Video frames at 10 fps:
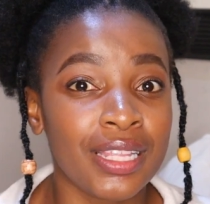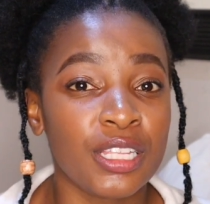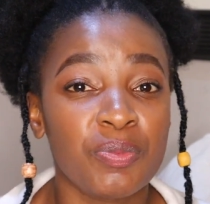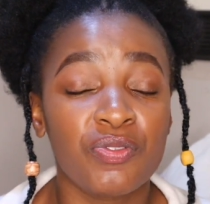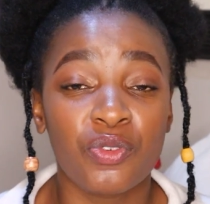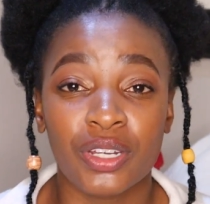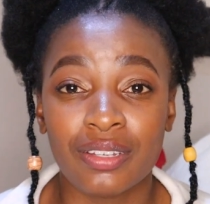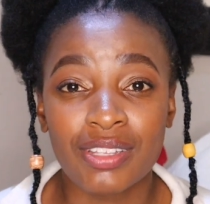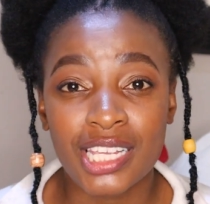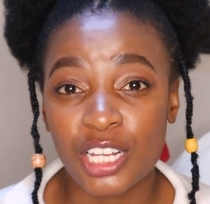That's before I
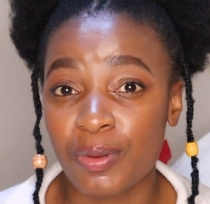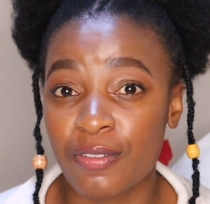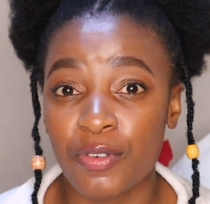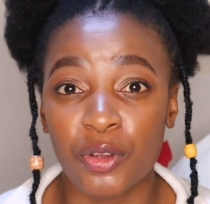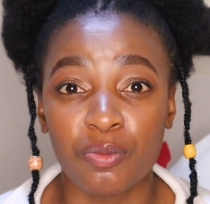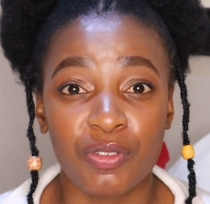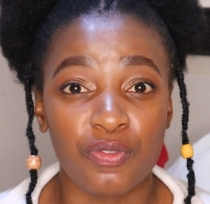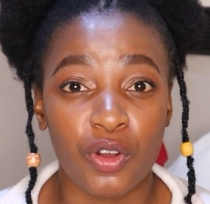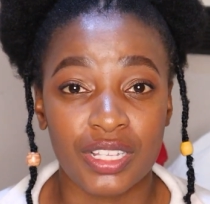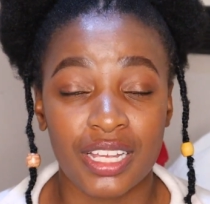even touch my phone,
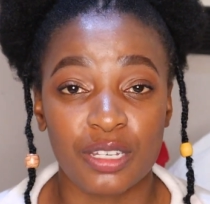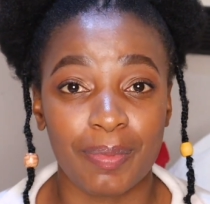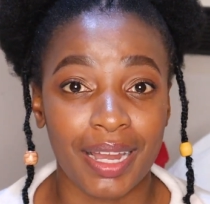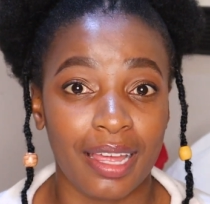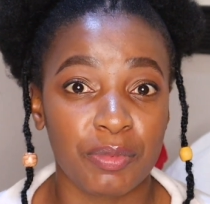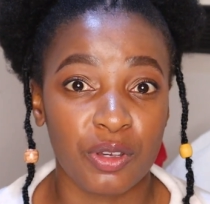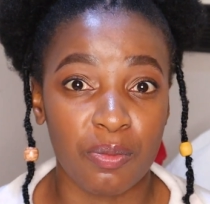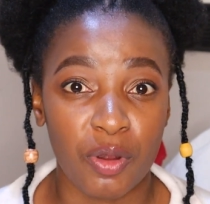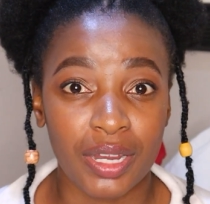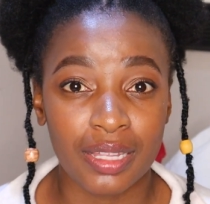before I touch my
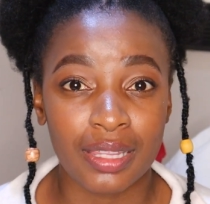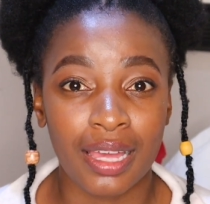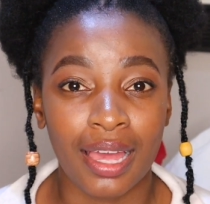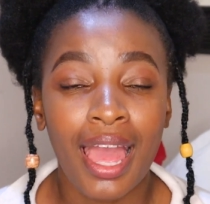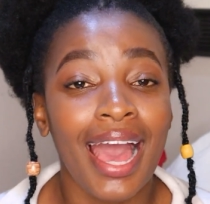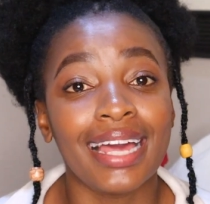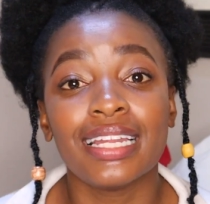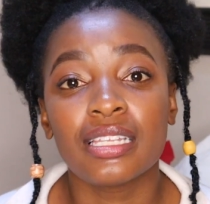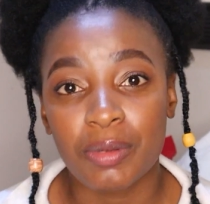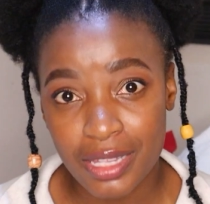laptop or anything,
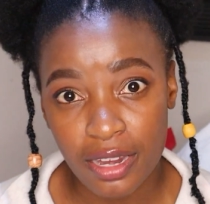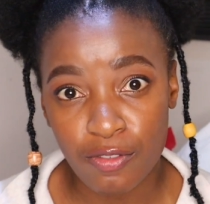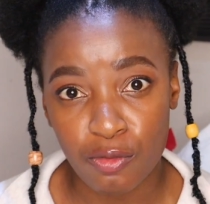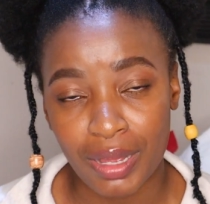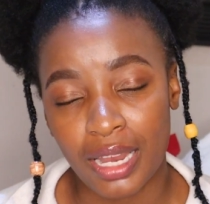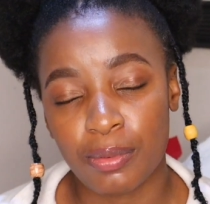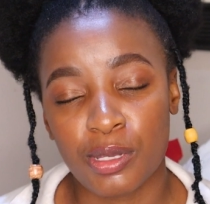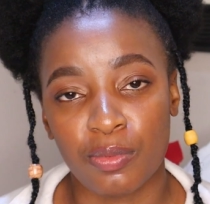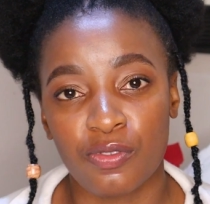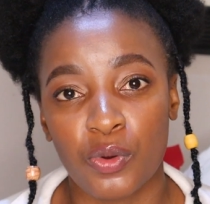unless I'm studying from my
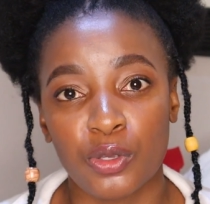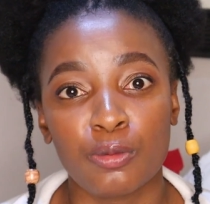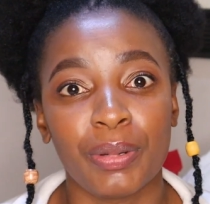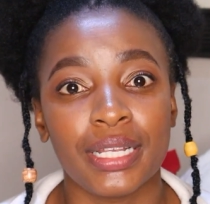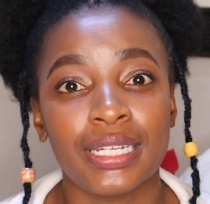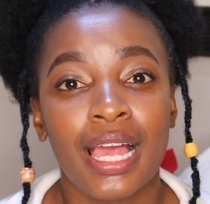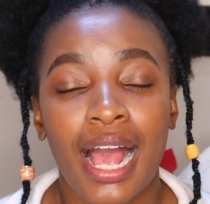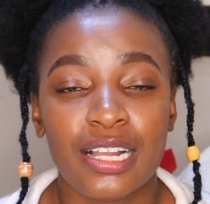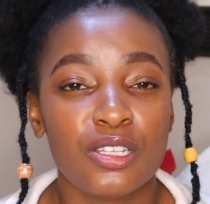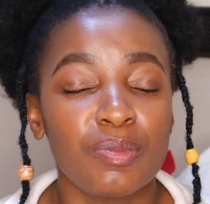laptop, of course. But
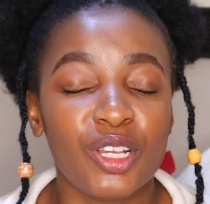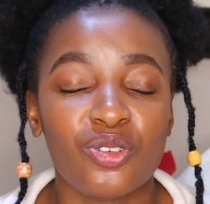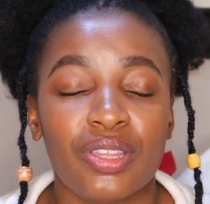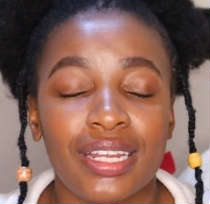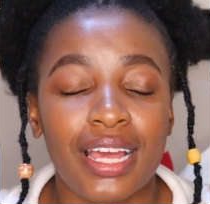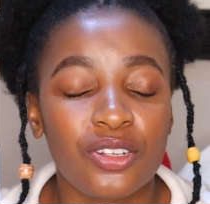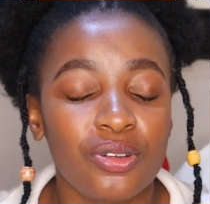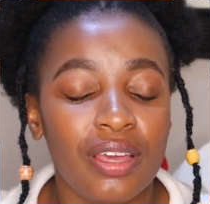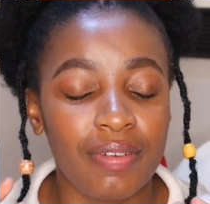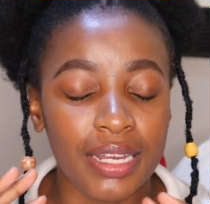I just make sure that I
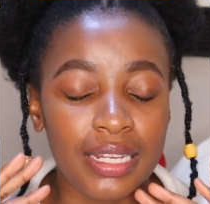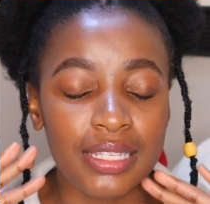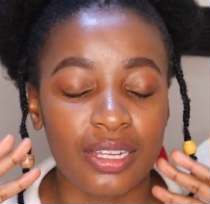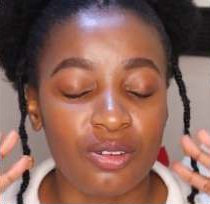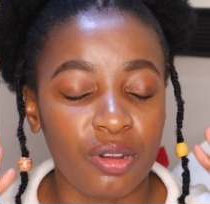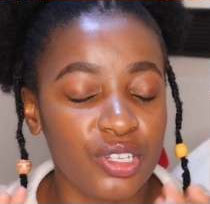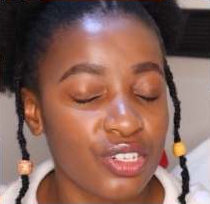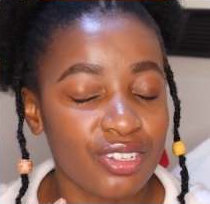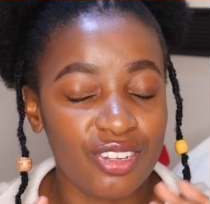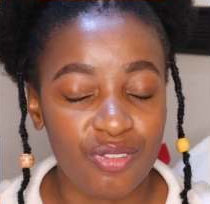don't have any
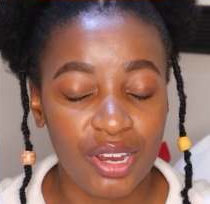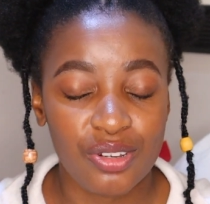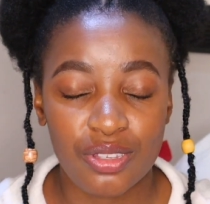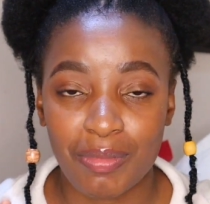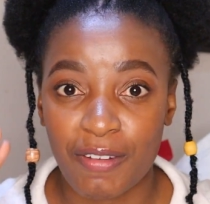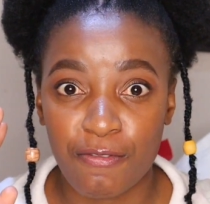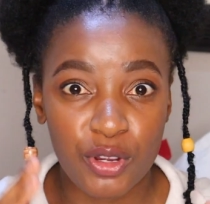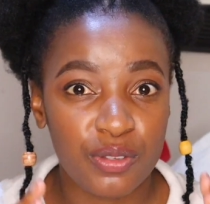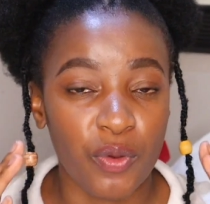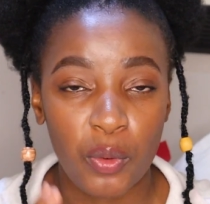technology distractions. My
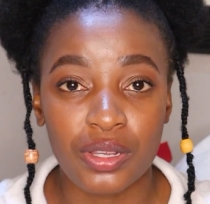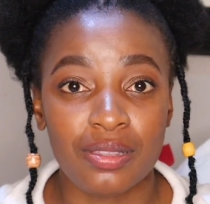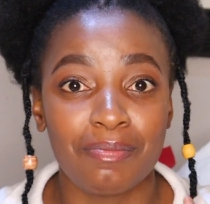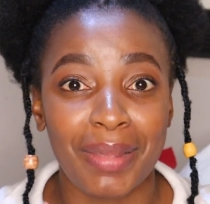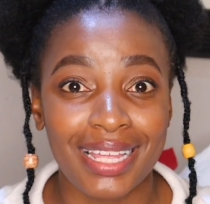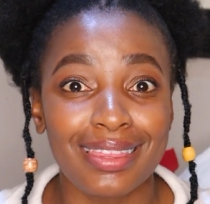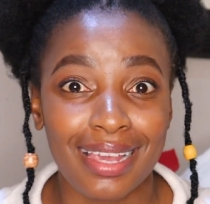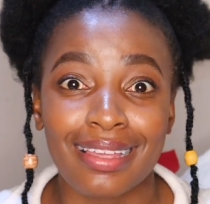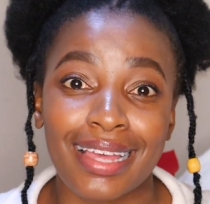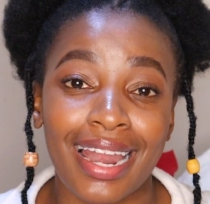first focus, the main
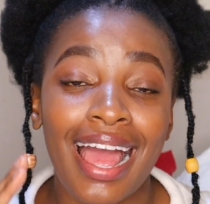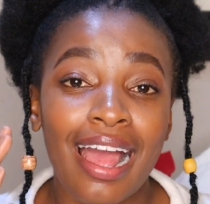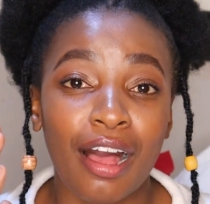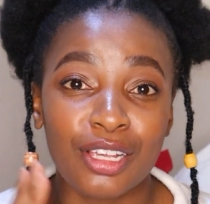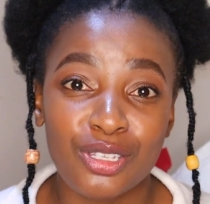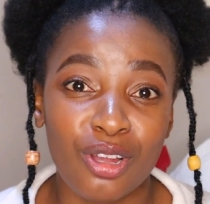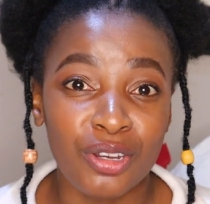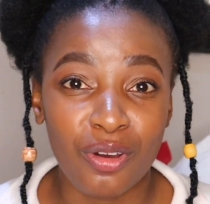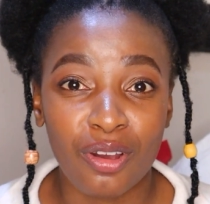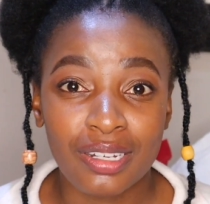thing that I
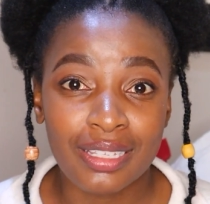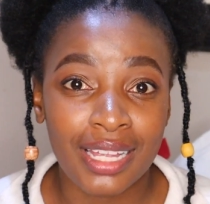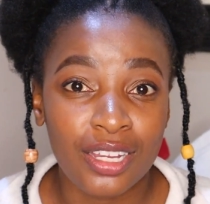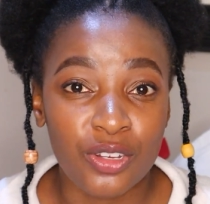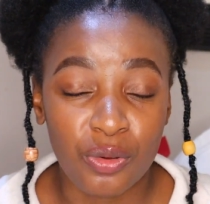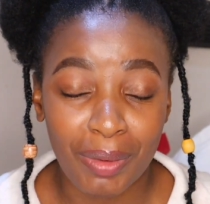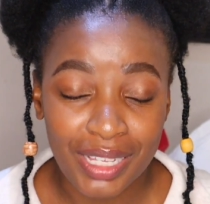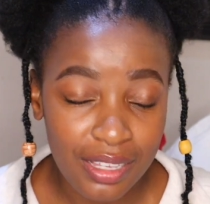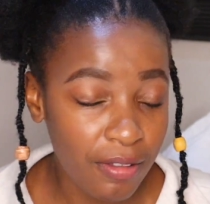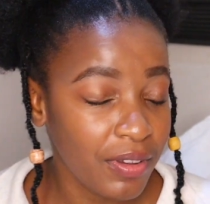start on is like my
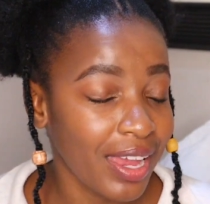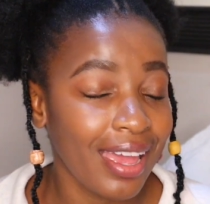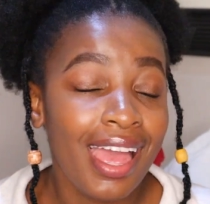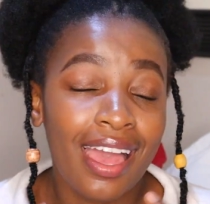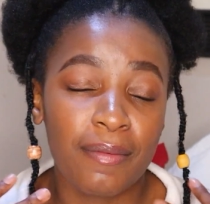self-care.